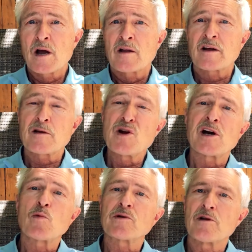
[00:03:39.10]
the community
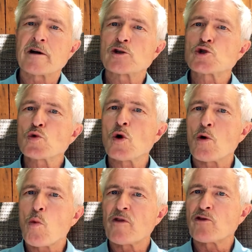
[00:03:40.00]
was not sure
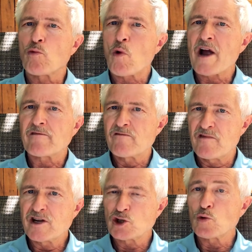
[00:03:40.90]
what the right
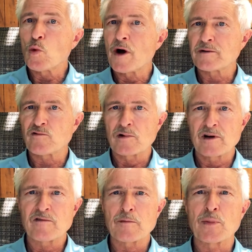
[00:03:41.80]
vision was for a
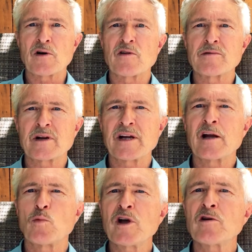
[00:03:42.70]
different part of the city,
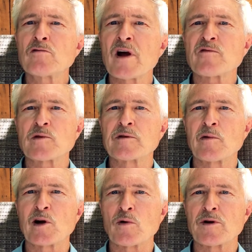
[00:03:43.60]
and we could draft the
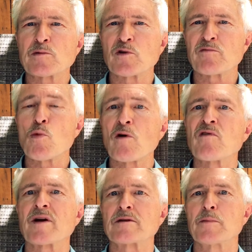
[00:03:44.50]
zoning ordinance with more
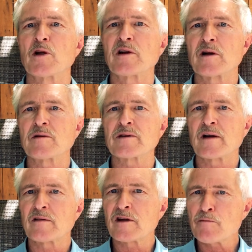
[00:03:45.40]
flexibility to say
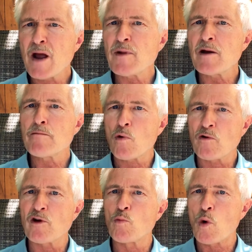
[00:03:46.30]
there may be more
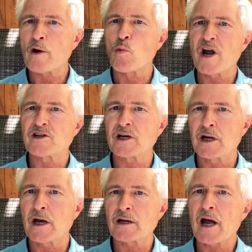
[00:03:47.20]
than one way to
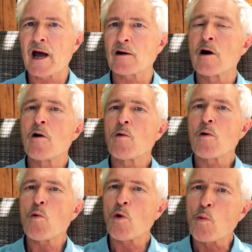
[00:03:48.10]
get at,
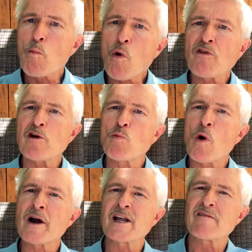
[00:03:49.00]
or more than
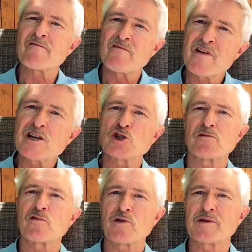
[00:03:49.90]
one vision
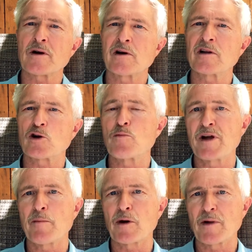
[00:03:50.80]
for this area that could be
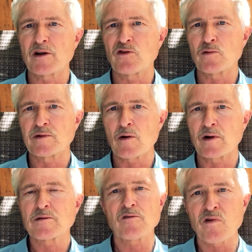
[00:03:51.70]
implemented through zoning.
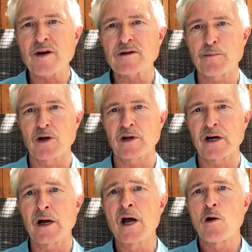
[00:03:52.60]
So
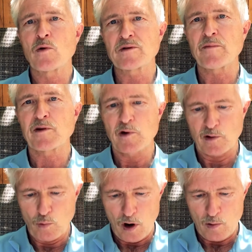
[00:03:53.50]
flexibility was something we
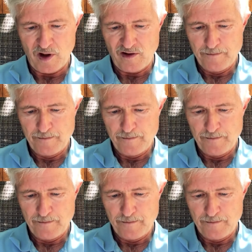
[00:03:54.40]
could work with.